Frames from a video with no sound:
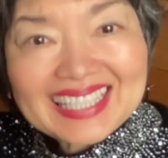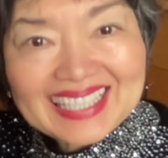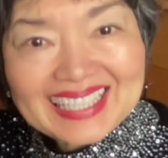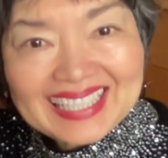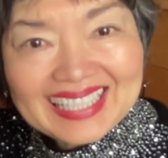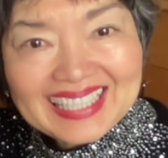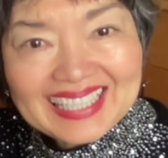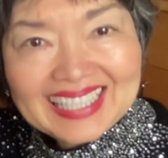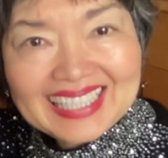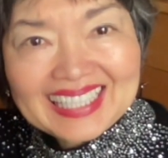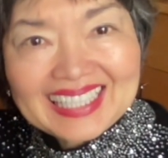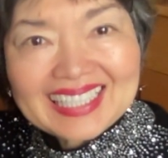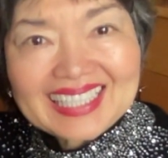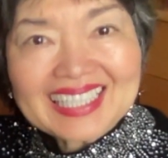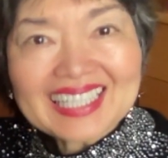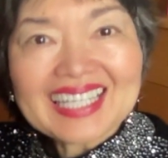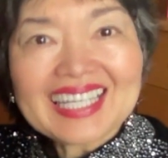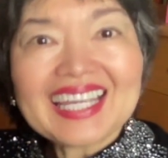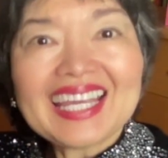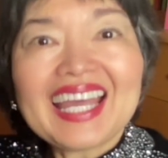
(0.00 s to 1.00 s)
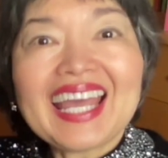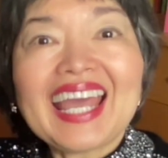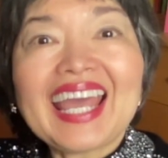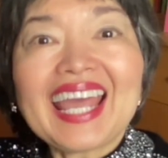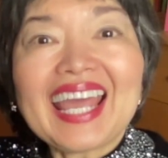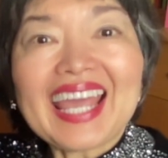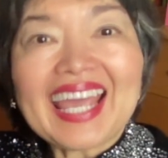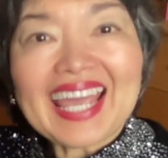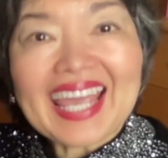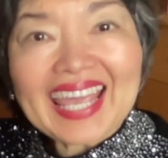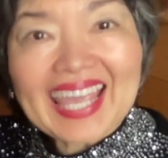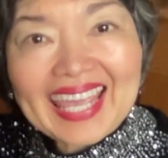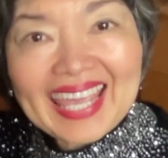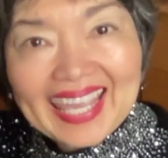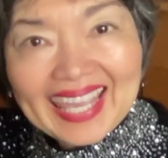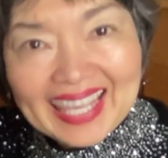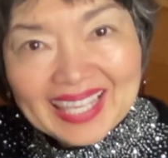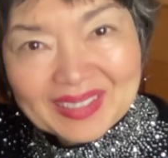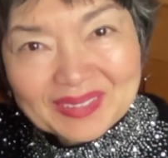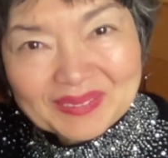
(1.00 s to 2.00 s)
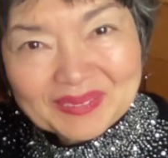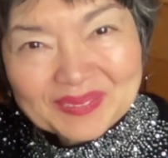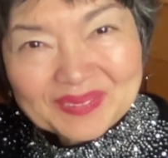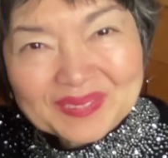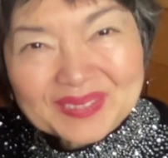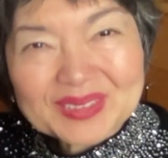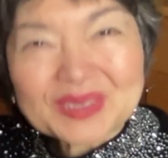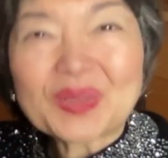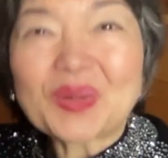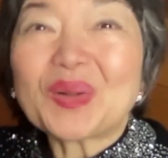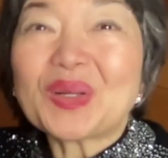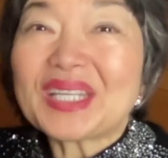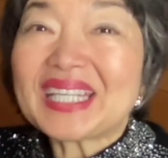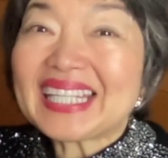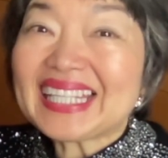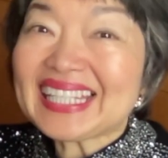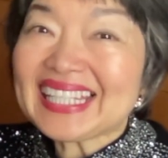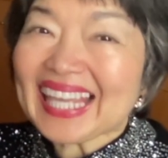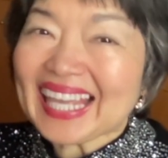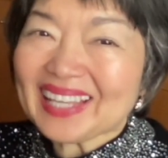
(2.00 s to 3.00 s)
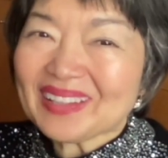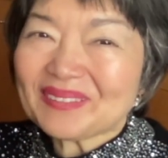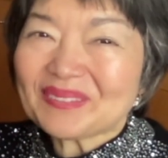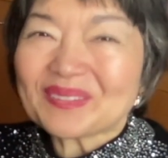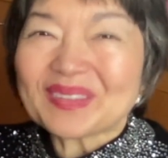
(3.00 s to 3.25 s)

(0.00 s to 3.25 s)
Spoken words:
I. E. So ie.